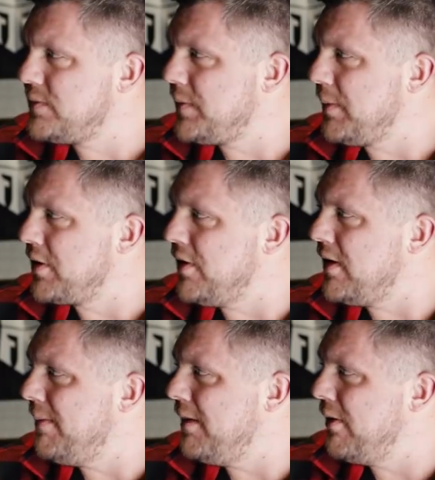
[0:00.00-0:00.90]
We've probably
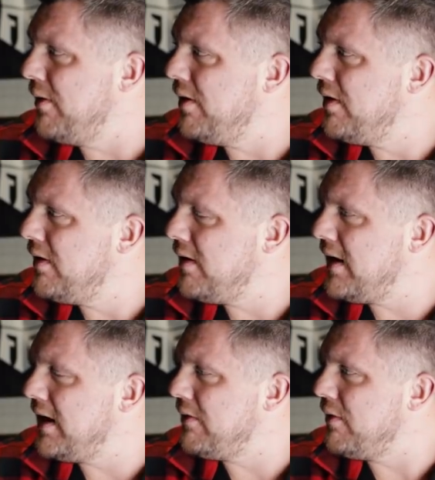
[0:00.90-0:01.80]
got about,
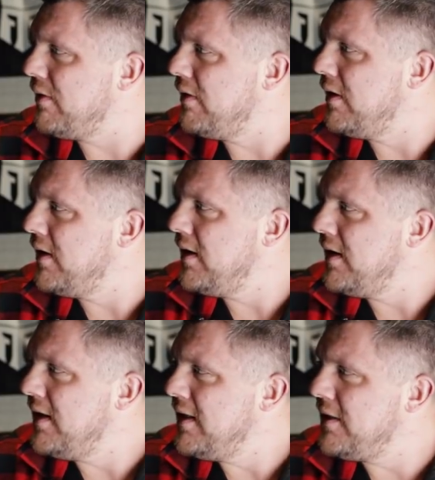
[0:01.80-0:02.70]
I don't know,
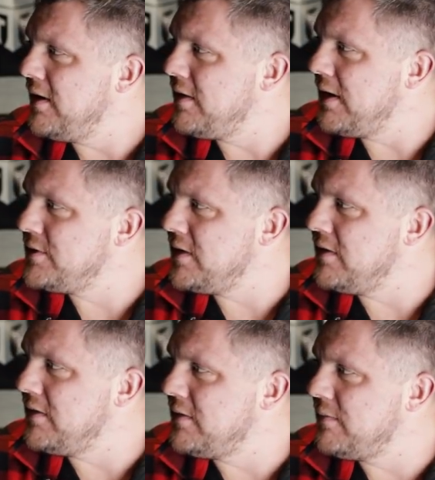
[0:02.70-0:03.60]

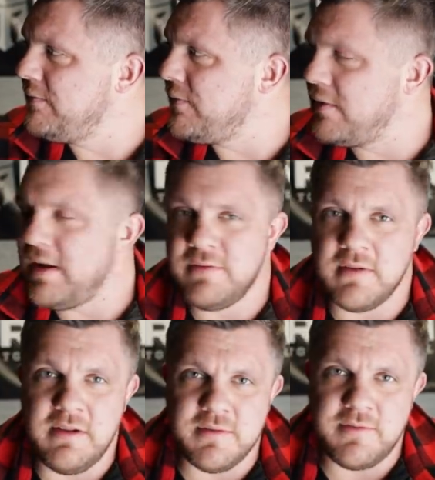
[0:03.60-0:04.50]
3,000,
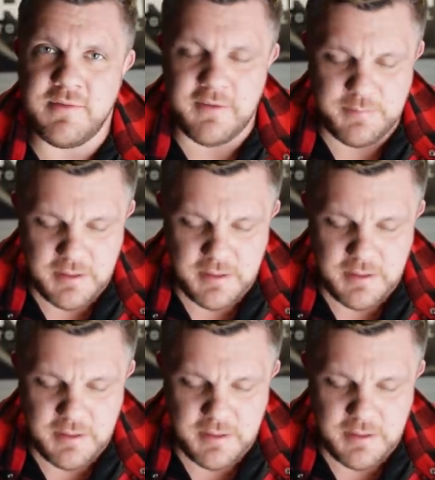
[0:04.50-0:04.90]
4,000 kilos of, of